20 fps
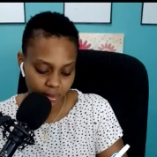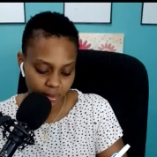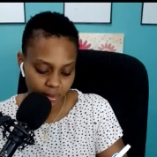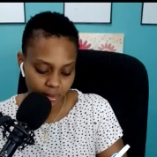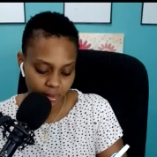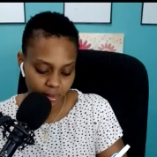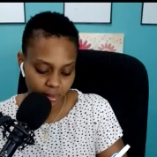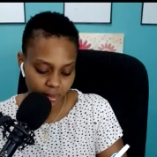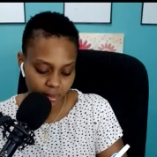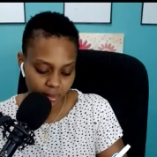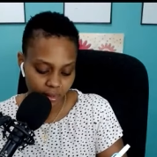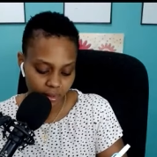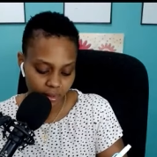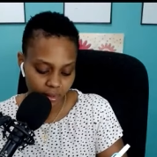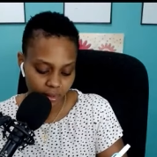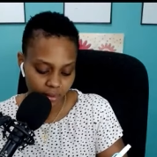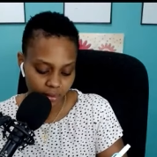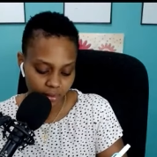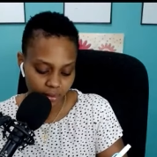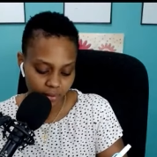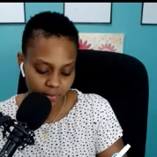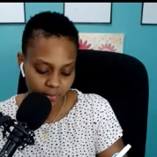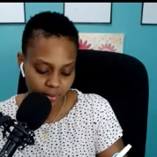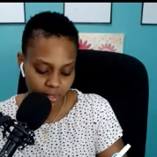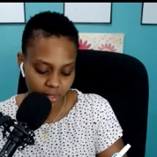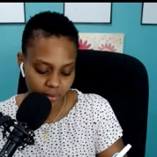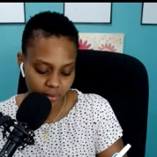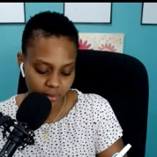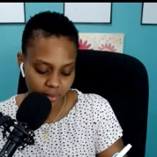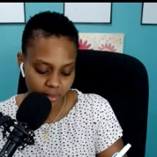Yeah, they're
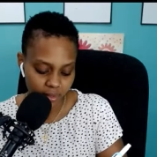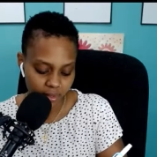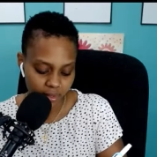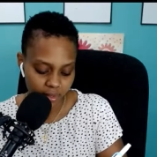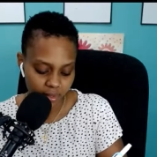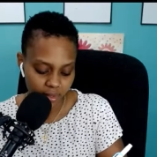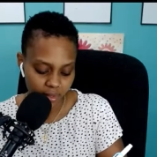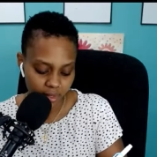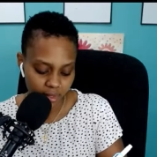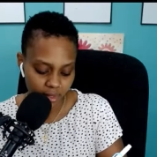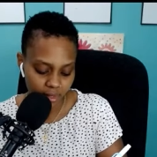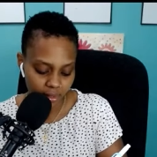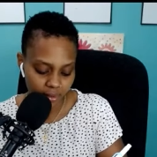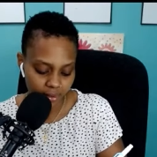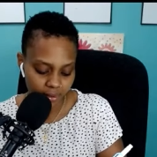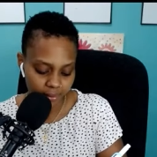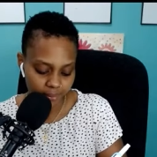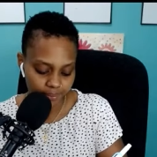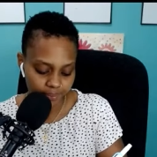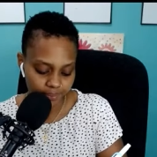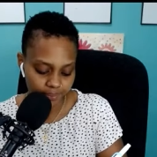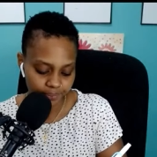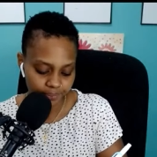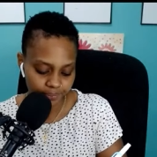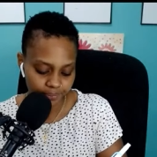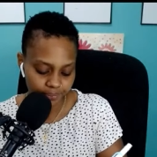very holistic and